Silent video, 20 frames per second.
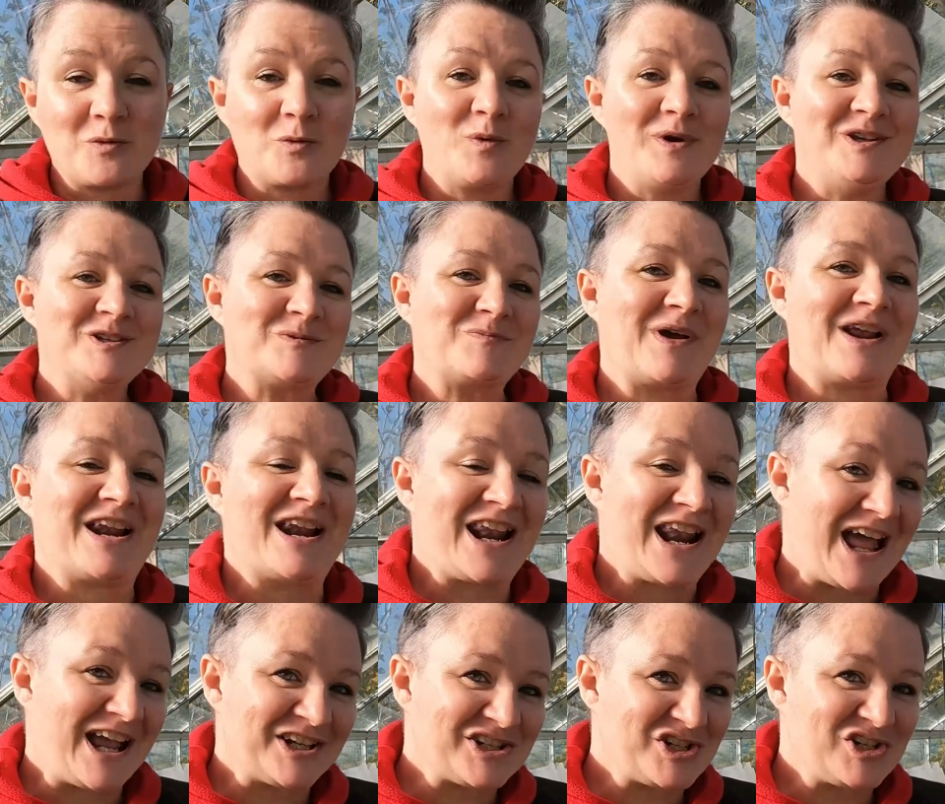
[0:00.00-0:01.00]
We spent
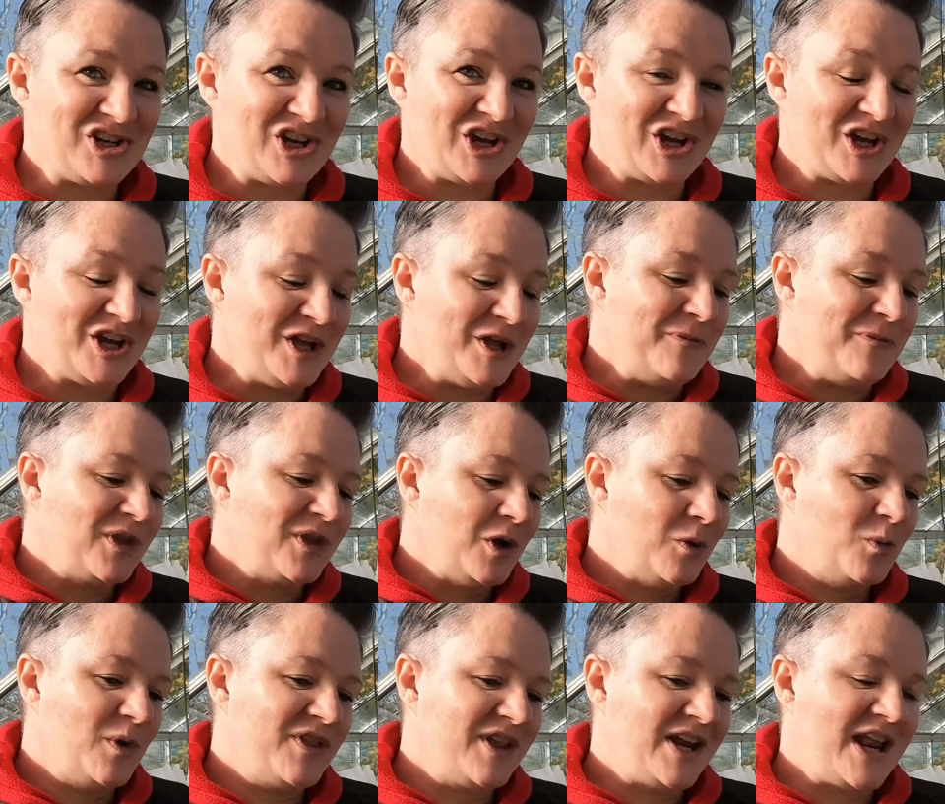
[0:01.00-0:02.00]
last year
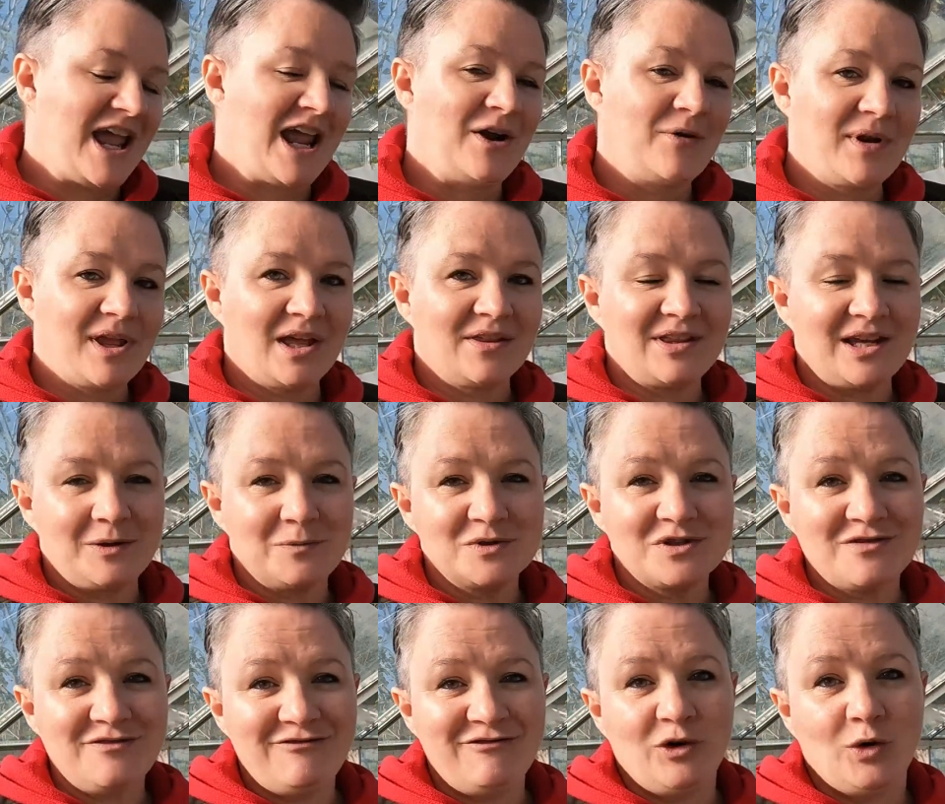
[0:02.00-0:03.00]
with an area that
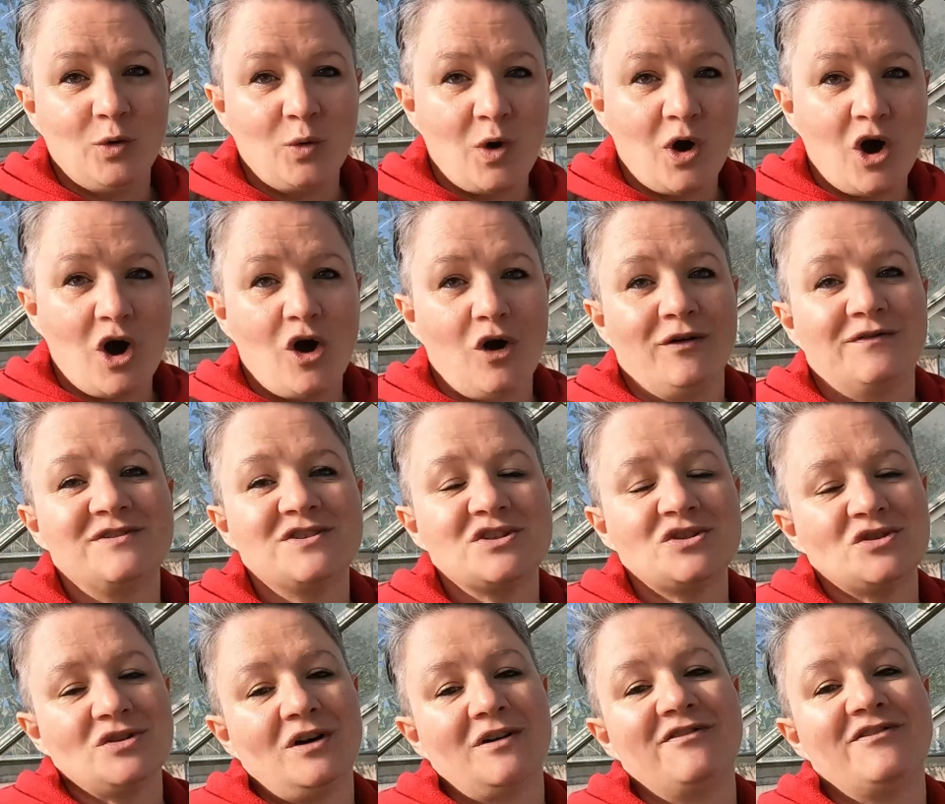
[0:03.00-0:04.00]
was full of
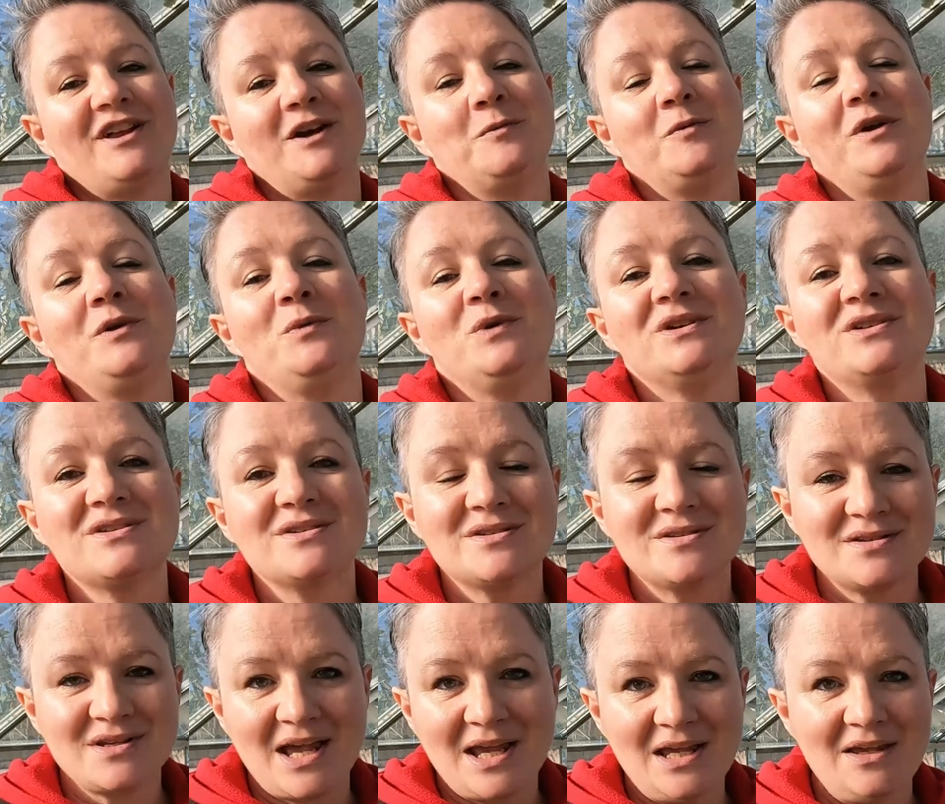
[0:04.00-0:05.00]
stuff that we were
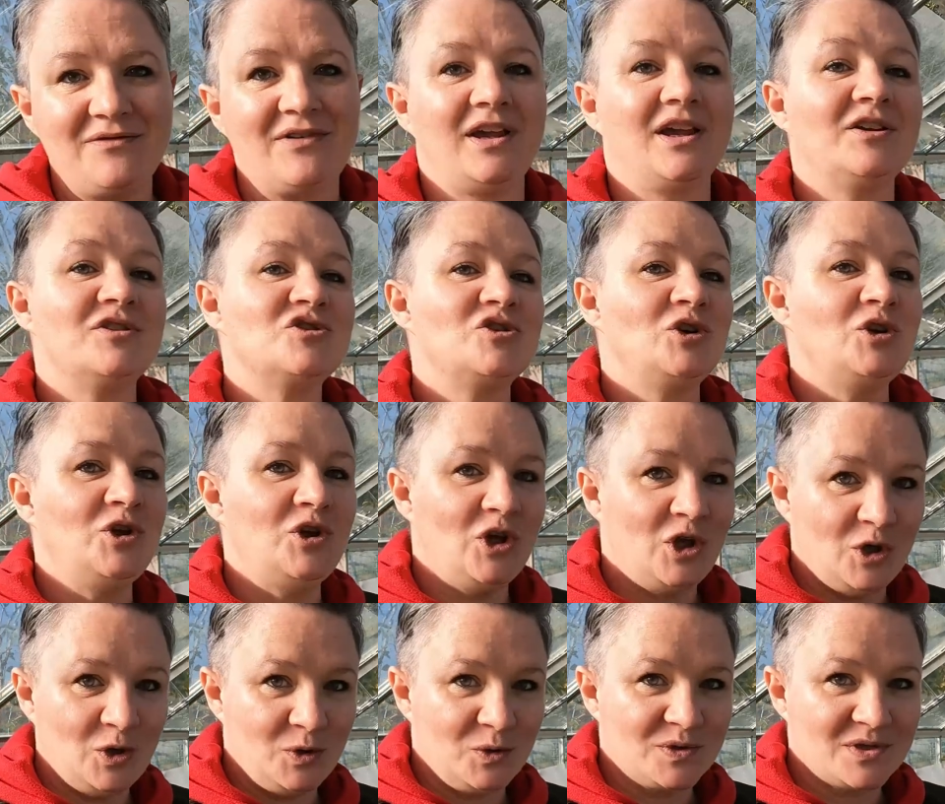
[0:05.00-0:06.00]
saving to
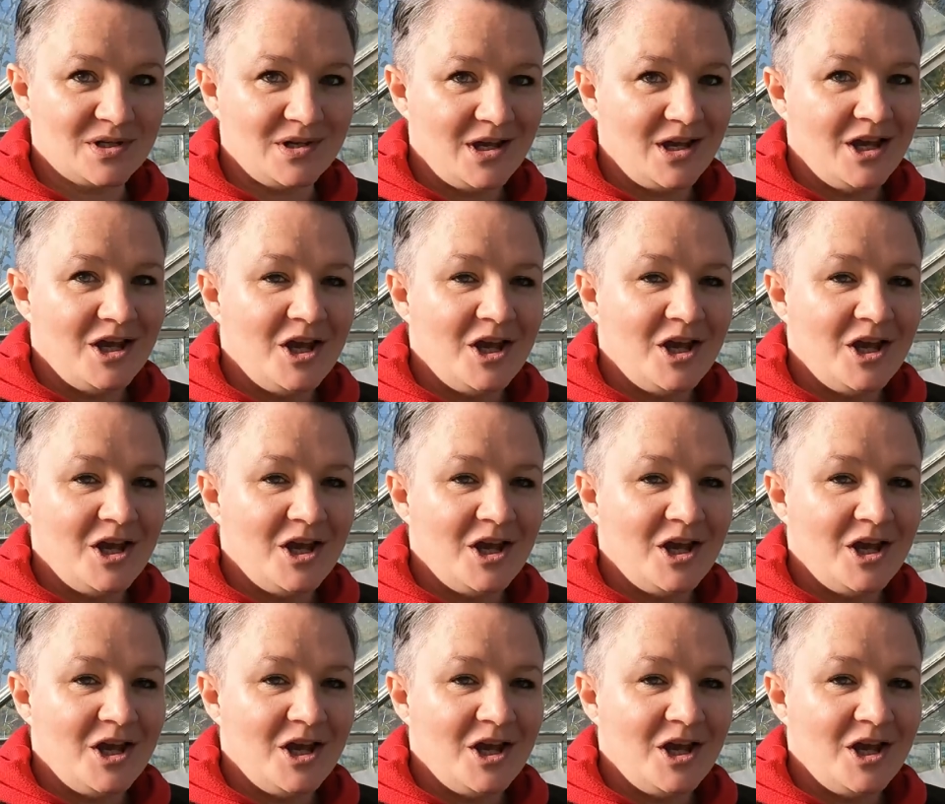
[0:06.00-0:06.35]
use.